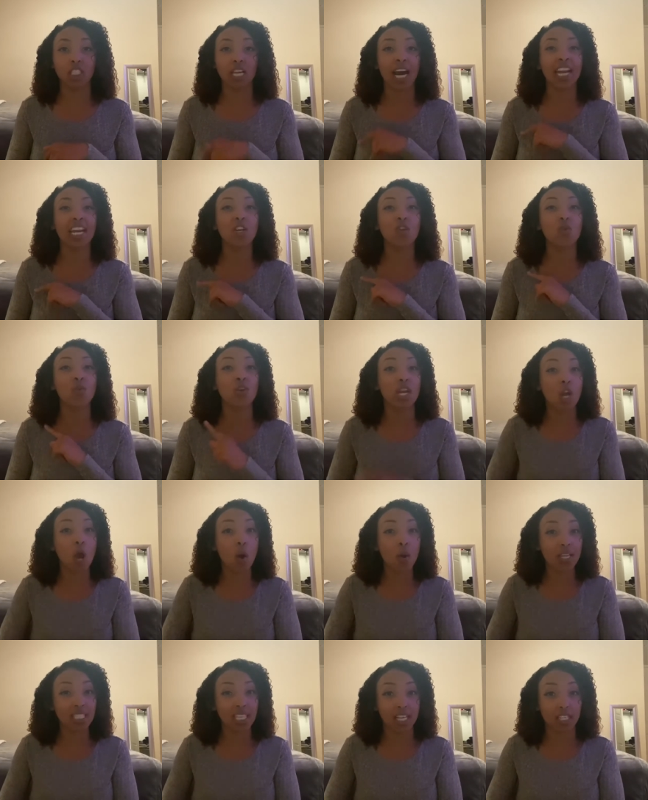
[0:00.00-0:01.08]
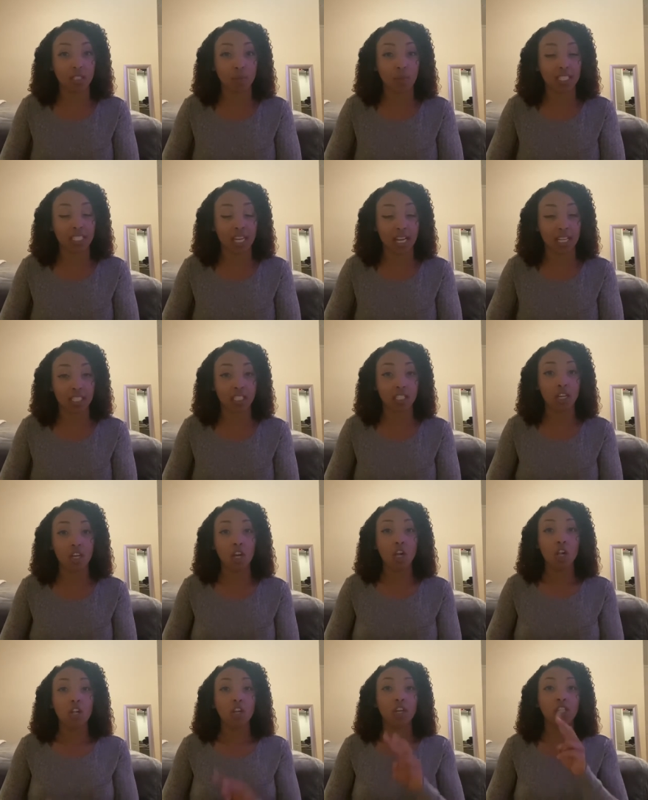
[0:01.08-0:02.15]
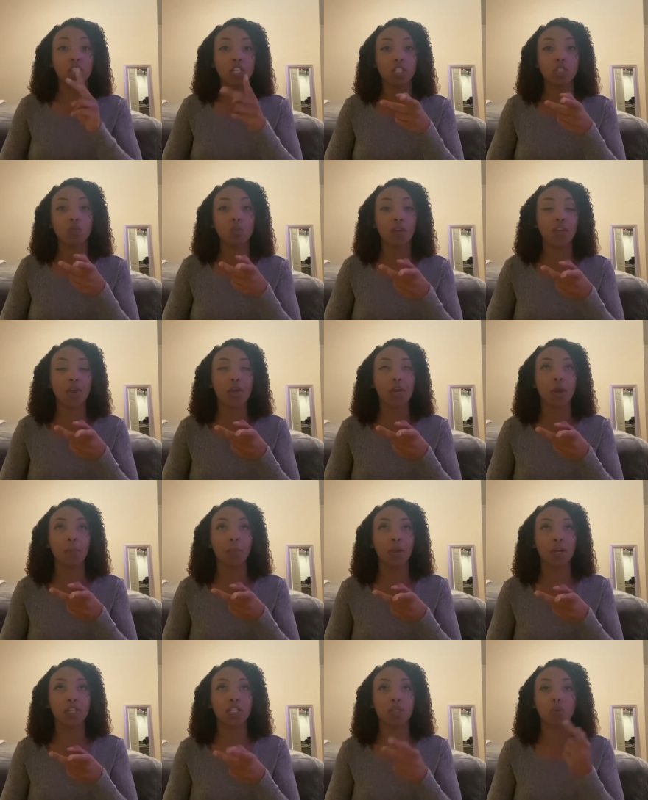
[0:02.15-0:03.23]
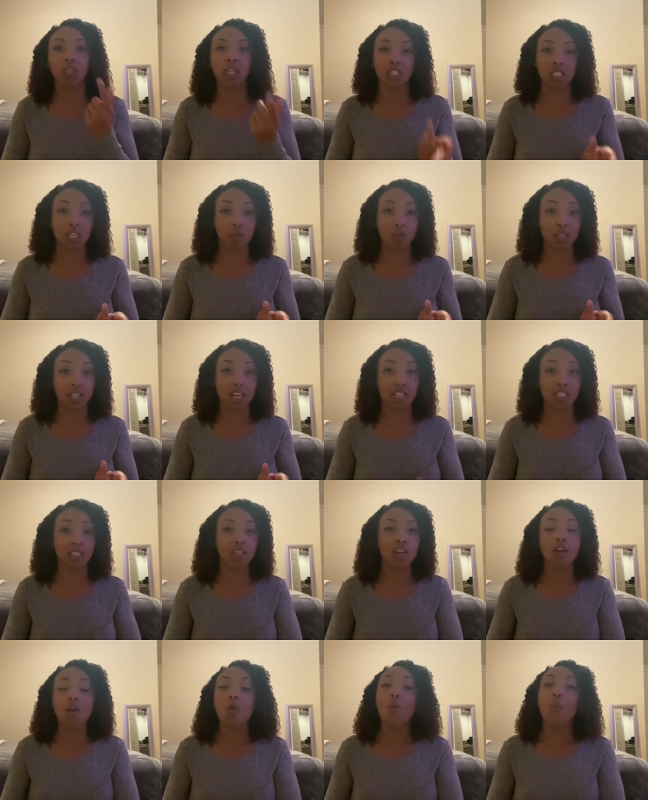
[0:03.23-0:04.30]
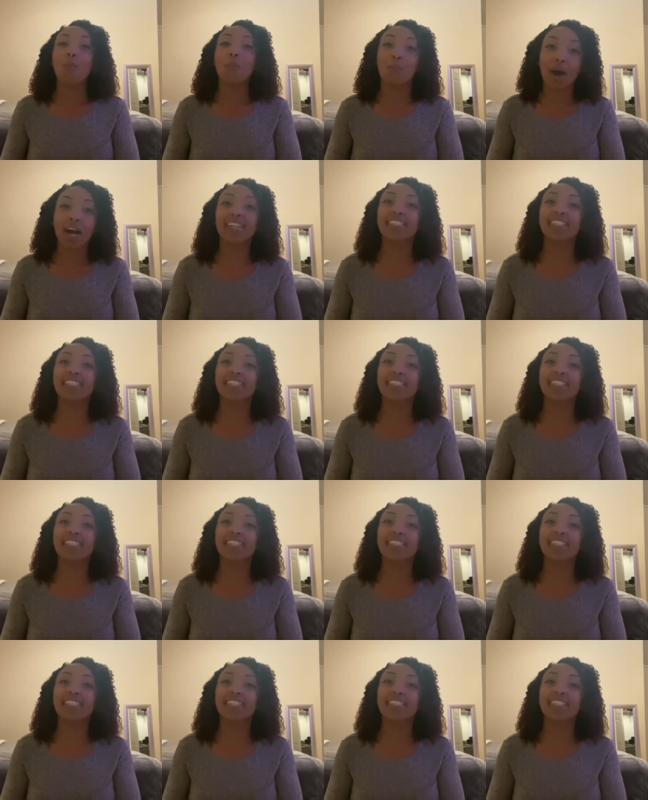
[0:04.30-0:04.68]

I didn't do no assessment test because there's one that you can purchase with assessment test. My